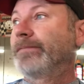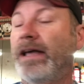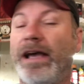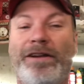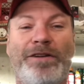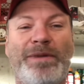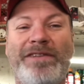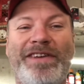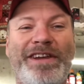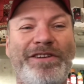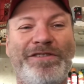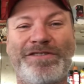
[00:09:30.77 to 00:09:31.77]
don't know, my
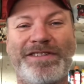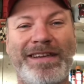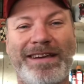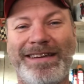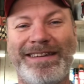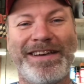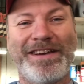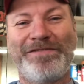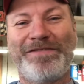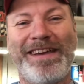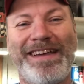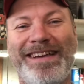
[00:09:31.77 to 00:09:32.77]
videos suck
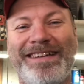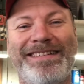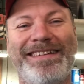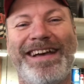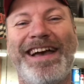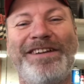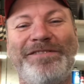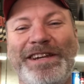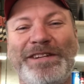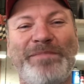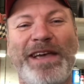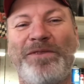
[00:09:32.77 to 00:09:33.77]
enough. I don't need
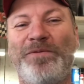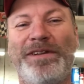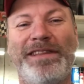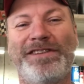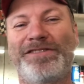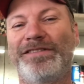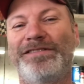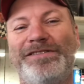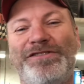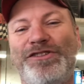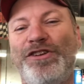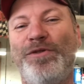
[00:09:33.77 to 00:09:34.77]
to make one that's
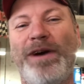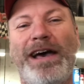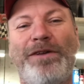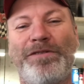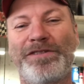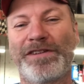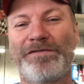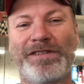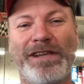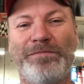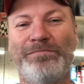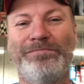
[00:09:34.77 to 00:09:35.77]
2 hours of
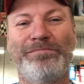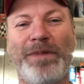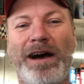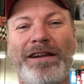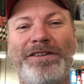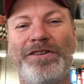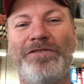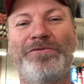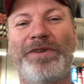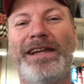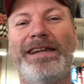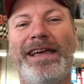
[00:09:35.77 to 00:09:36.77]
some monotone
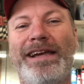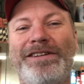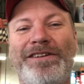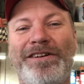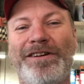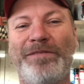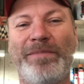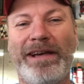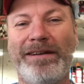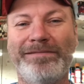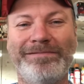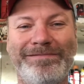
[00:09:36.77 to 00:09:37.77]
redneck talking
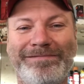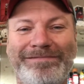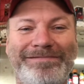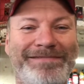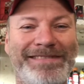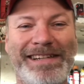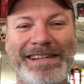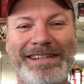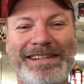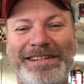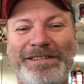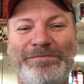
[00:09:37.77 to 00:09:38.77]
about
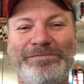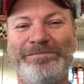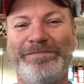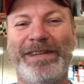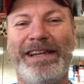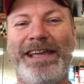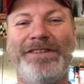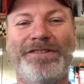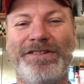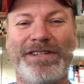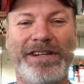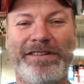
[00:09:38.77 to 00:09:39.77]
an engine
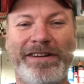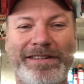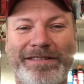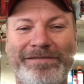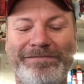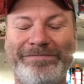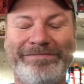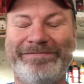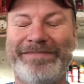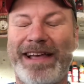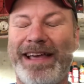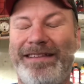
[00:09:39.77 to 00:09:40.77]
series.
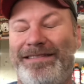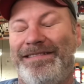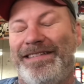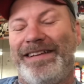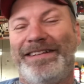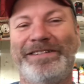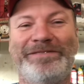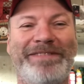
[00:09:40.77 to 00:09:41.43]
I don't know.